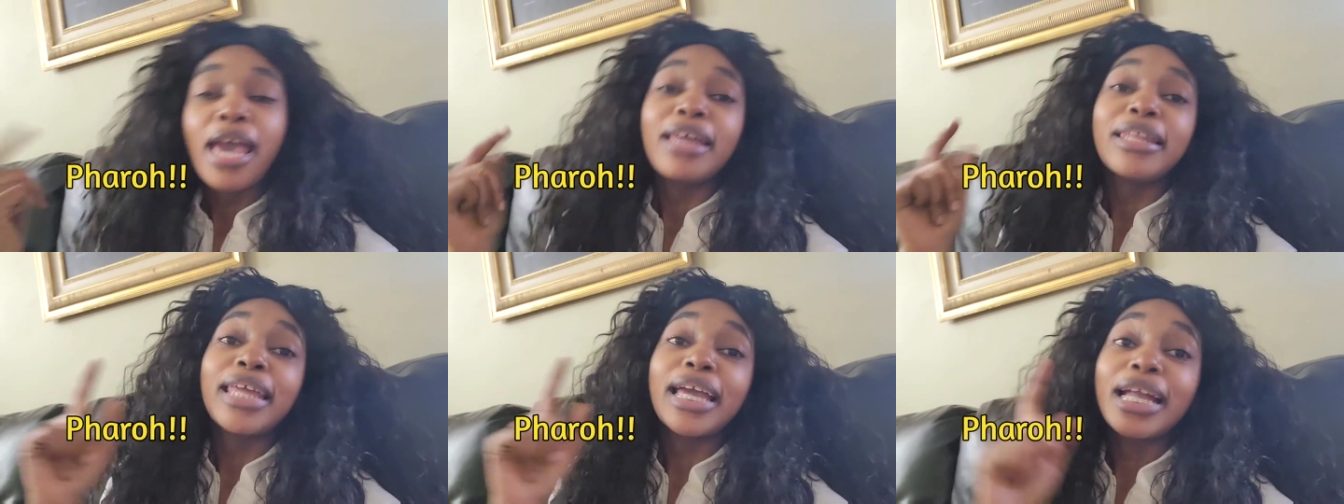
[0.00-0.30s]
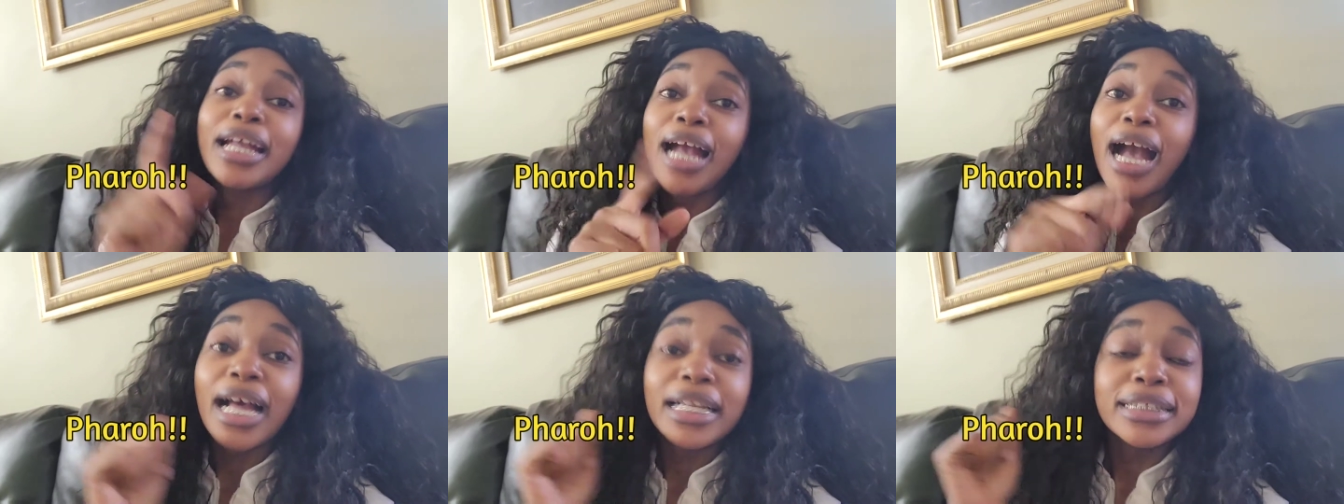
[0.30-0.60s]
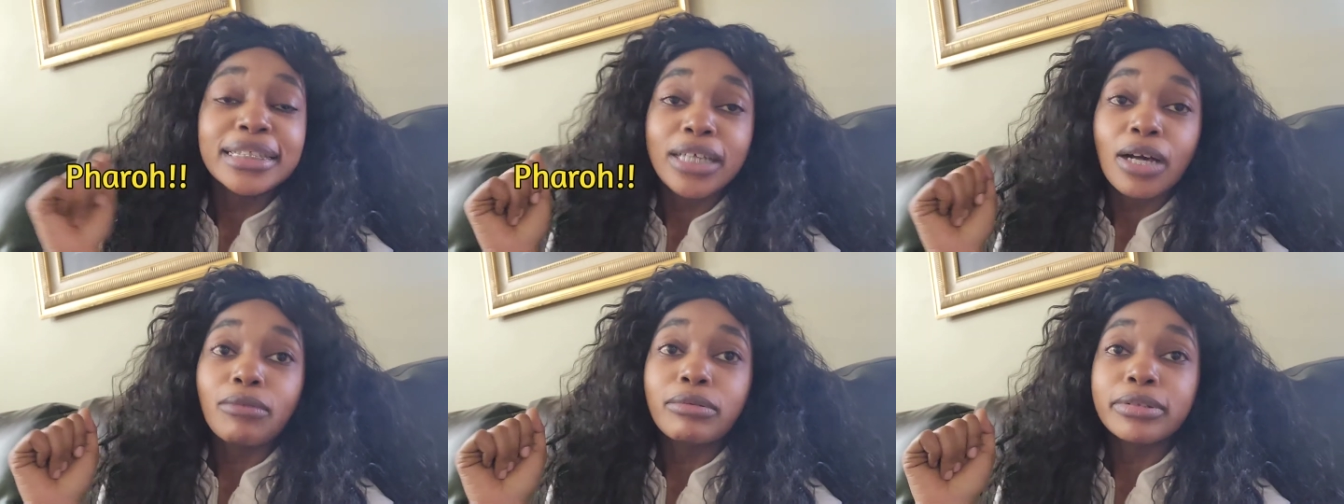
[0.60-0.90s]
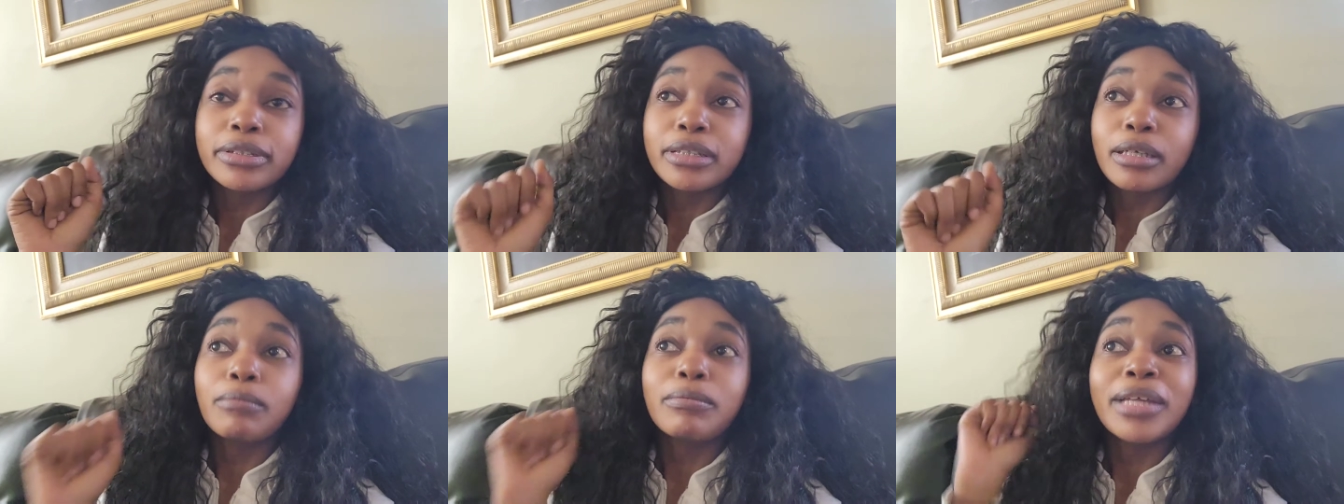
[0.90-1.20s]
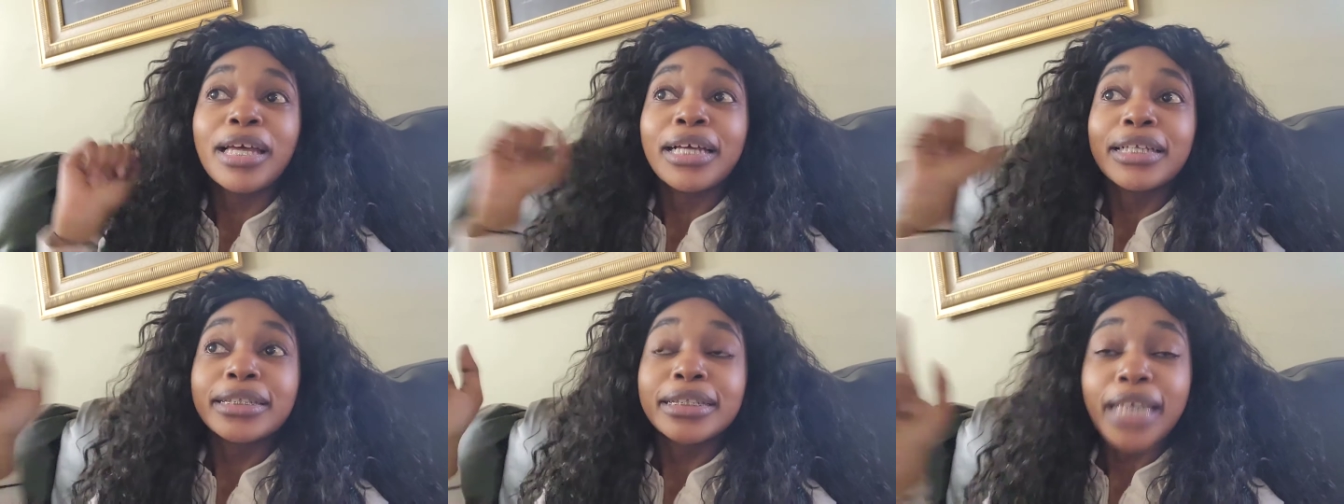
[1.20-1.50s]
And then God tells
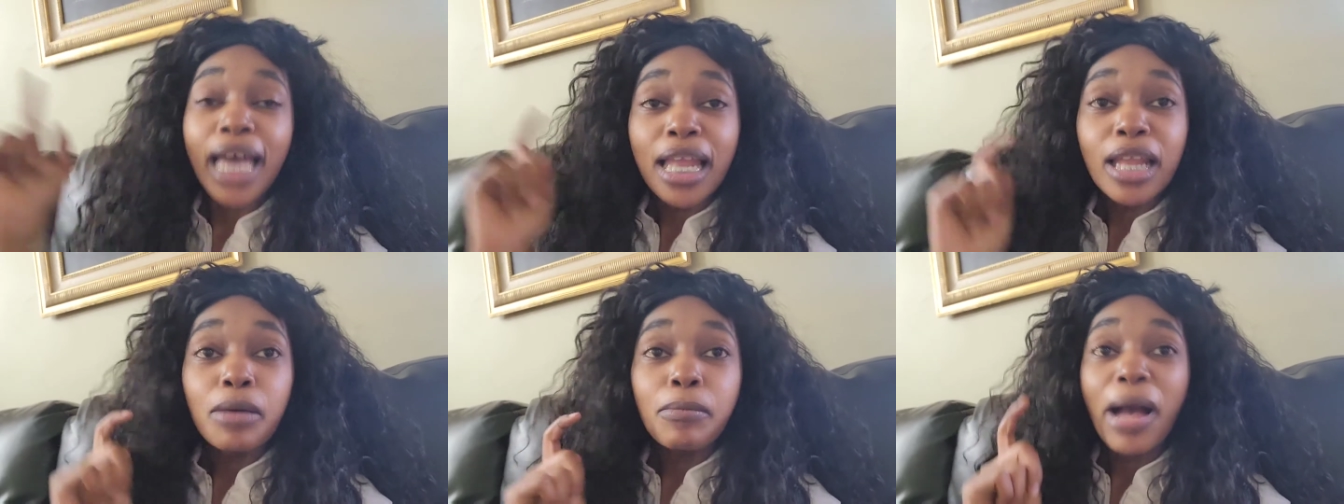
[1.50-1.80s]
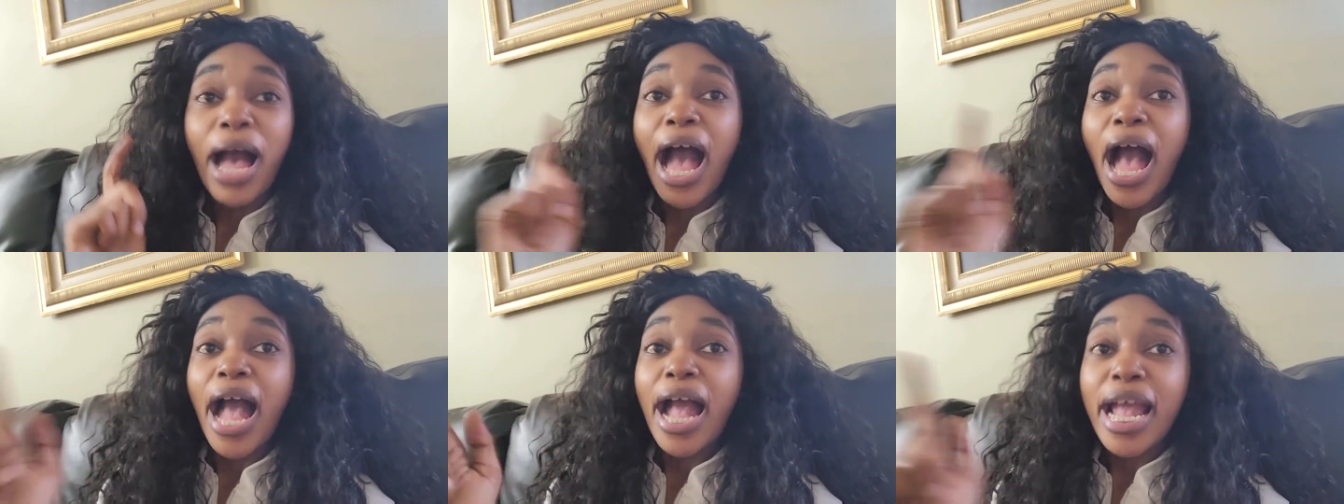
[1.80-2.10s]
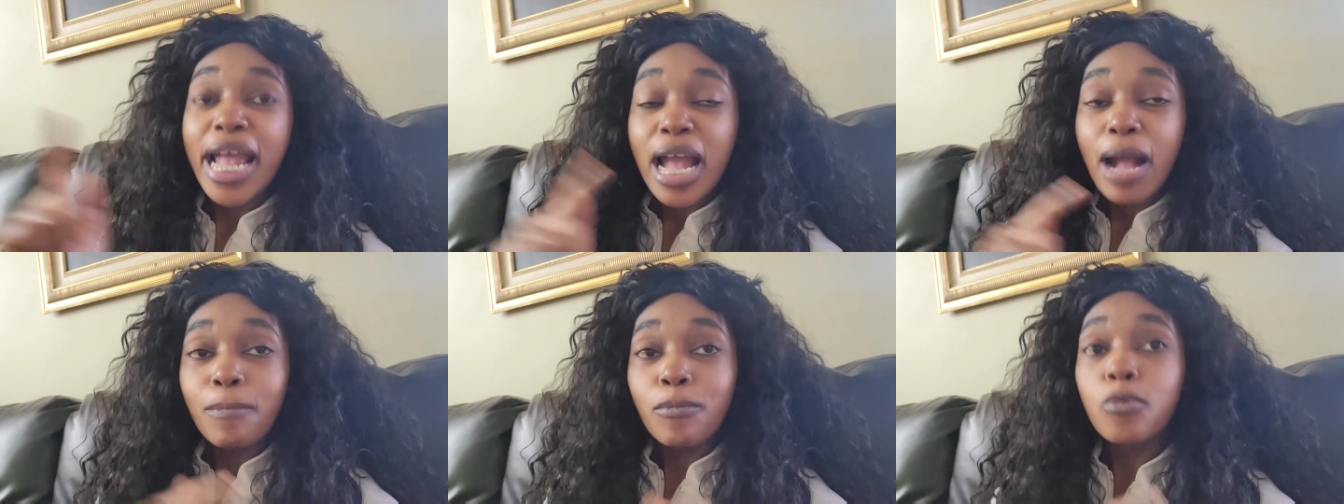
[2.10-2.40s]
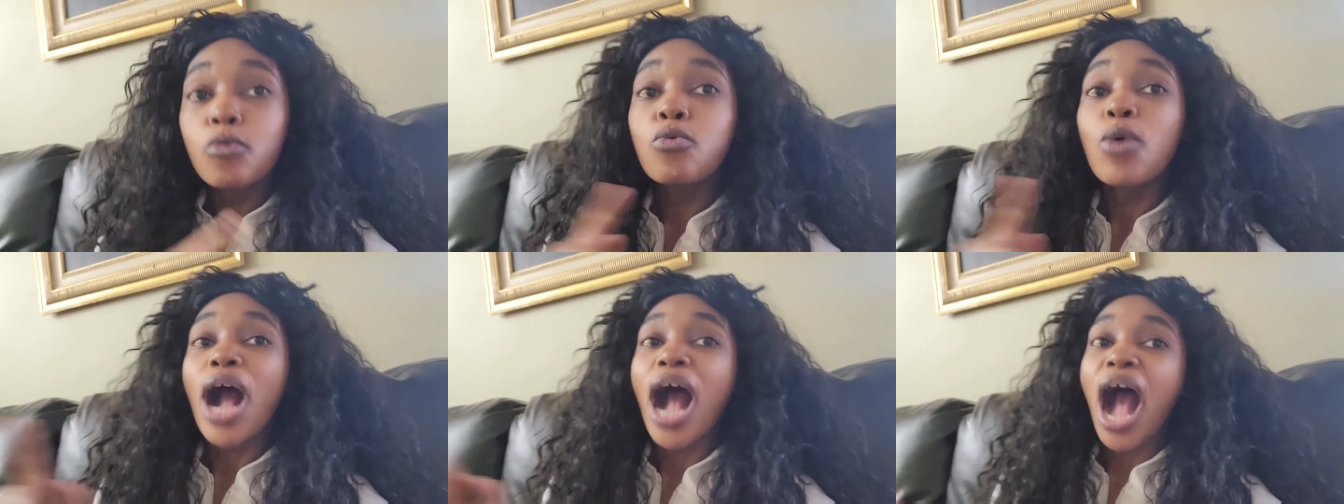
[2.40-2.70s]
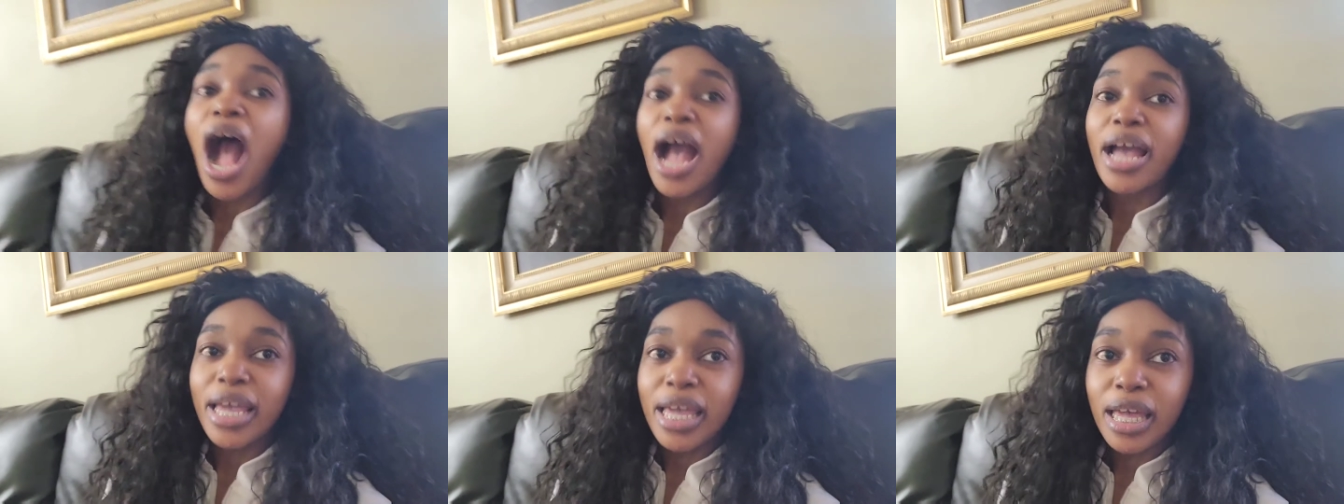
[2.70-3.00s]
them, tell them I am who
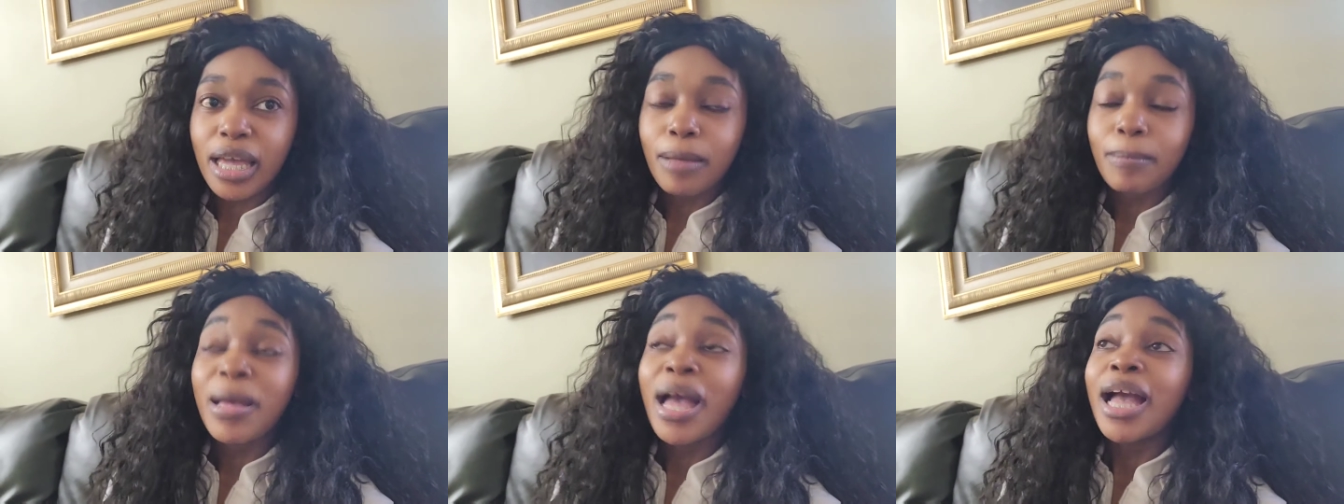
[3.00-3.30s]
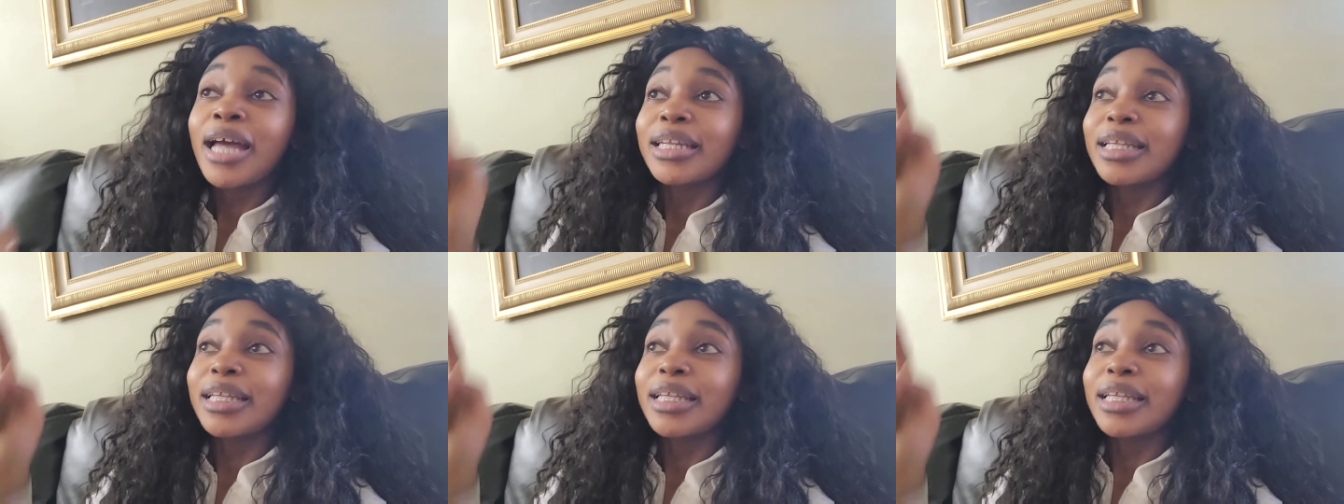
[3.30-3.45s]
I am.